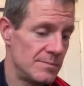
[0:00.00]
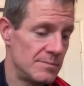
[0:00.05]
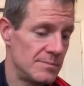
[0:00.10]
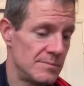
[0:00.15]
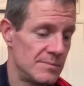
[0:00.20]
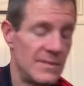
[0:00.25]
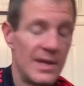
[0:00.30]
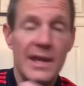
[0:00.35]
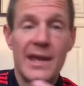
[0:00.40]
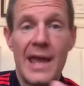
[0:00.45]

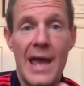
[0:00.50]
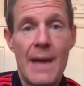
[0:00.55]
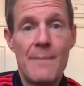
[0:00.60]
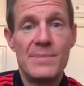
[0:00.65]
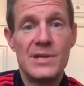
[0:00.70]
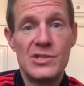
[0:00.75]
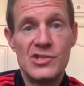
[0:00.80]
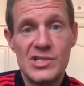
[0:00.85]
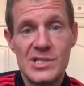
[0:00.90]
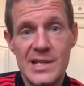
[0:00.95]
the
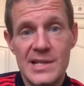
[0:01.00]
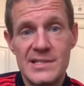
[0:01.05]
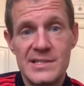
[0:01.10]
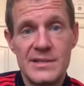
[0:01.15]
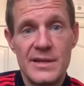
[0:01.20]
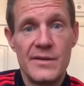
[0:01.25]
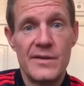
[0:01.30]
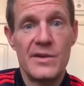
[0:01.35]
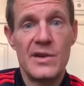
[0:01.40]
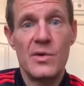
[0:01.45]
cabbage in that
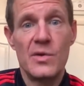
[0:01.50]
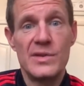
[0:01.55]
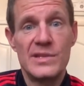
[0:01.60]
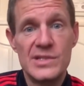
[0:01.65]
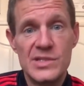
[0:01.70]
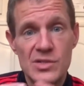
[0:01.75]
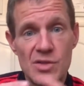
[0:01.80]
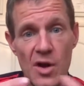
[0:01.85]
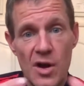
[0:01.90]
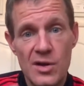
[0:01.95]
scenario is
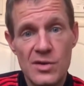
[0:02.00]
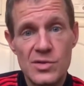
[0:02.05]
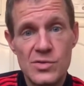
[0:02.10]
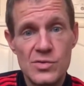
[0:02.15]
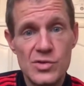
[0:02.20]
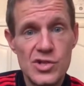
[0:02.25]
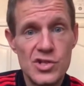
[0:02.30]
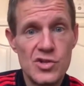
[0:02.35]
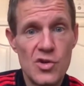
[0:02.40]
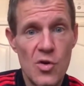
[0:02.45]
start to
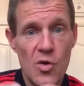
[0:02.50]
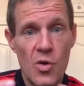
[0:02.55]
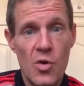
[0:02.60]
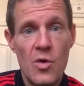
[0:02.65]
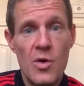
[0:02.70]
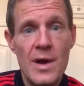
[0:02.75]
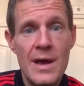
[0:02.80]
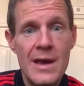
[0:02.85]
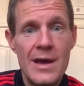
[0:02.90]
show